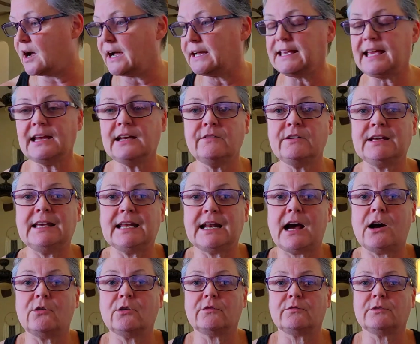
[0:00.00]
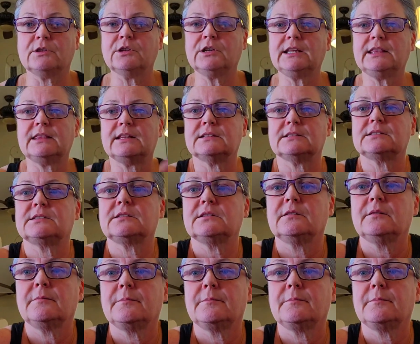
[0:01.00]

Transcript: I can't even get out of, look at this.